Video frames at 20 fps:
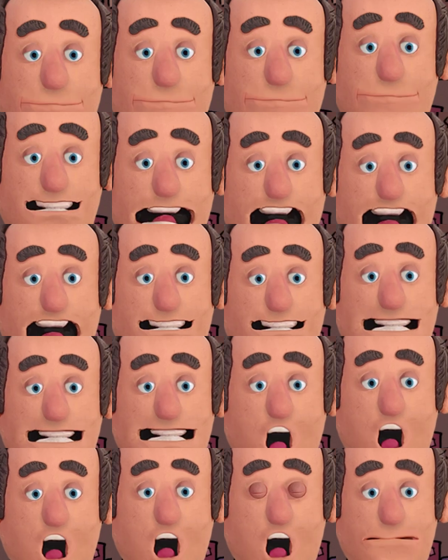He has
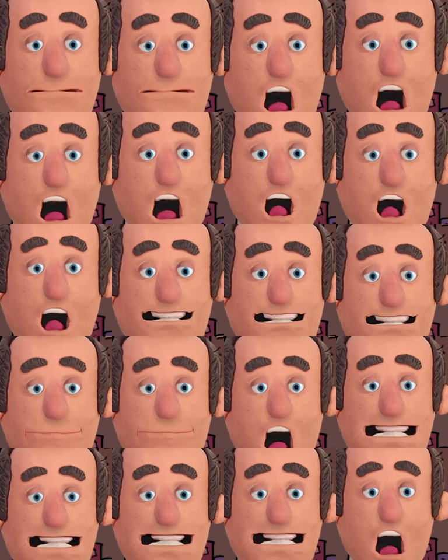no parts
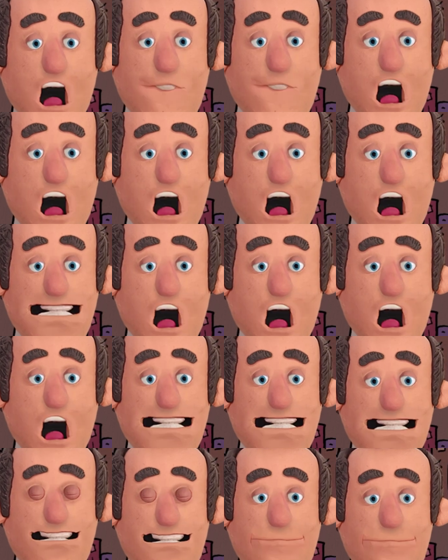or
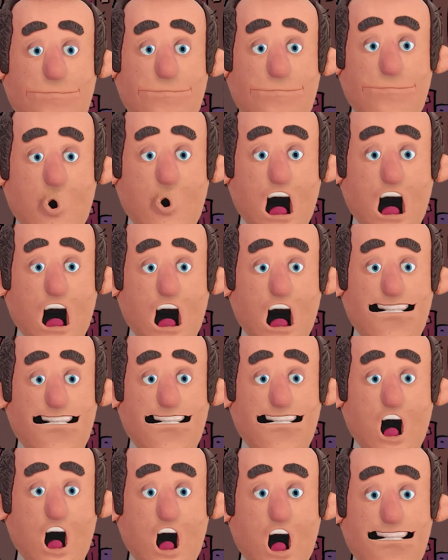divisions
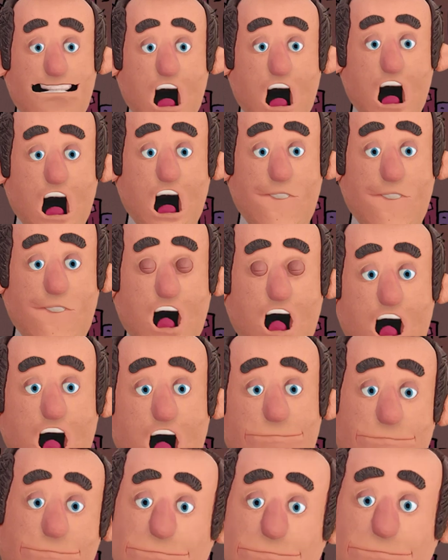whatsoever.